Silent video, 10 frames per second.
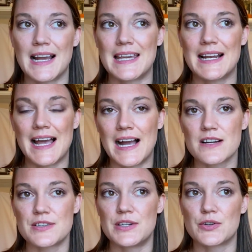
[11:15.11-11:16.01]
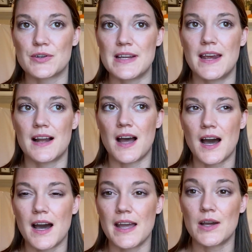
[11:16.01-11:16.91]
I can actually create
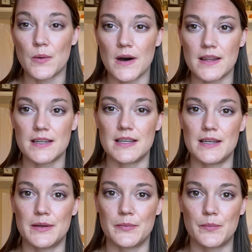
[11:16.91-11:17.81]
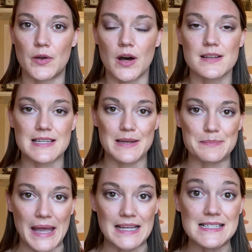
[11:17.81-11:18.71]
high quality
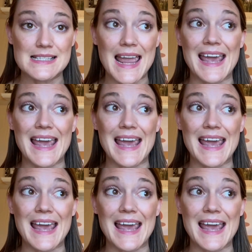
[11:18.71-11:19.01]
content pins,